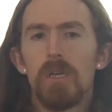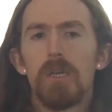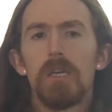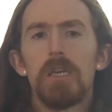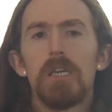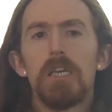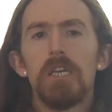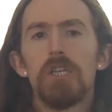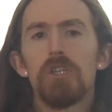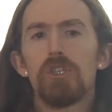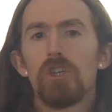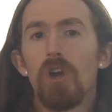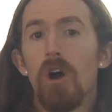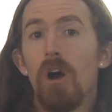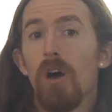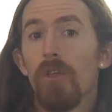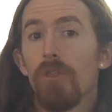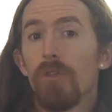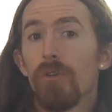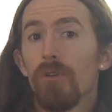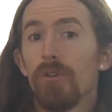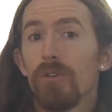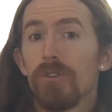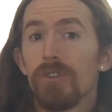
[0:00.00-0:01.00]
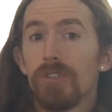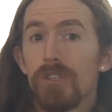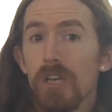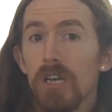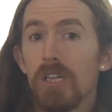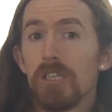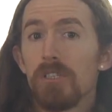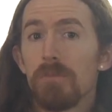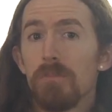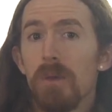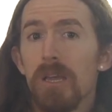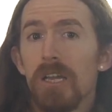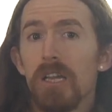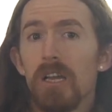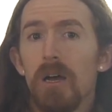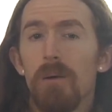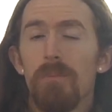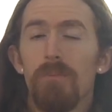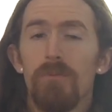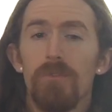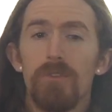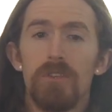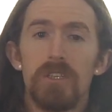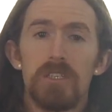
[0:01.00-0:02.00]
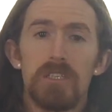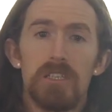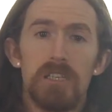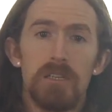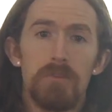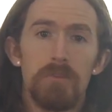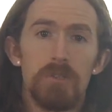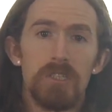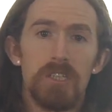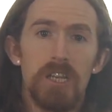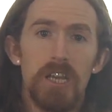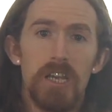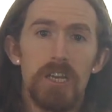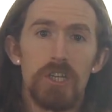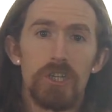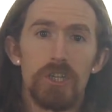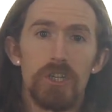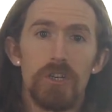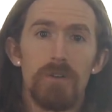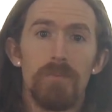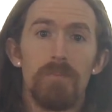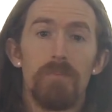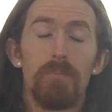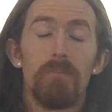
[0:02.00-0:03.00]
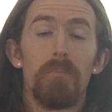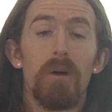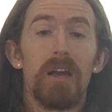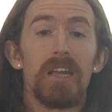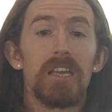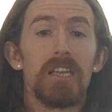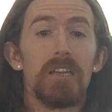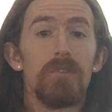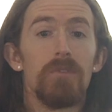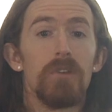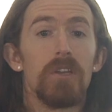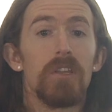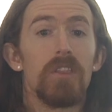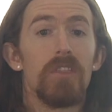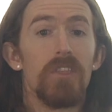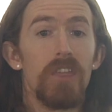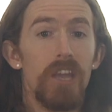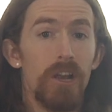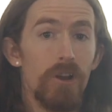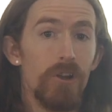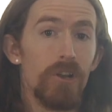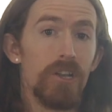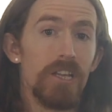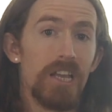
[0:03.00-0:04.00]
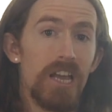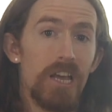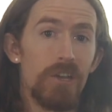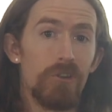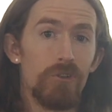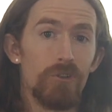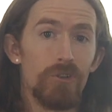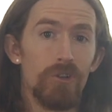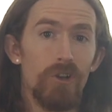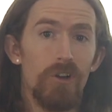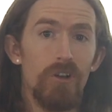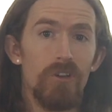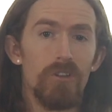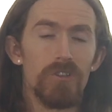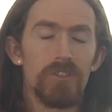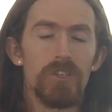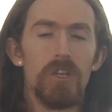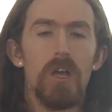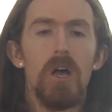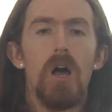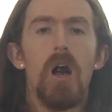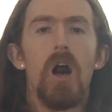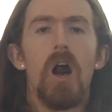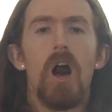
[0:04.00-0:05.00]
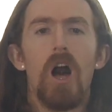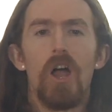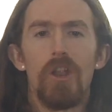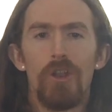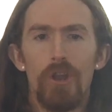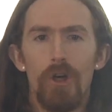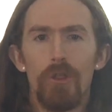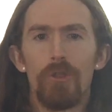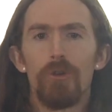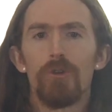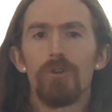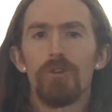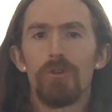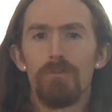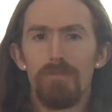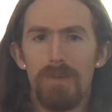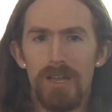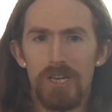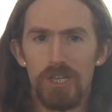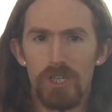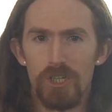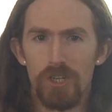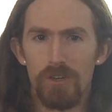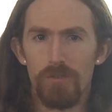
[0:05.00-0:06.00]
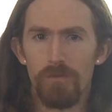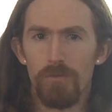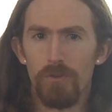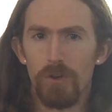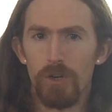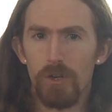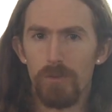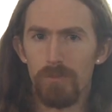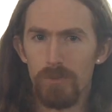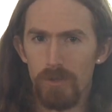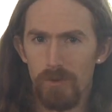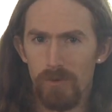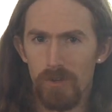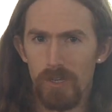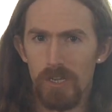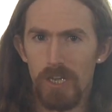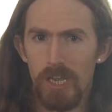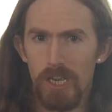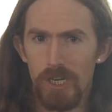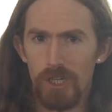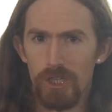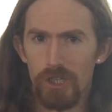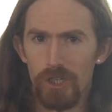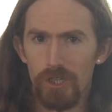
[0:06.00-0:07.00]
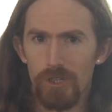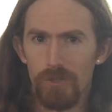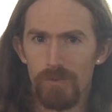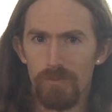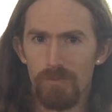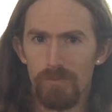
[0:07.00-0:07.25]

each author does make up for this limitation by giving their Neanderthals another dimension for communication.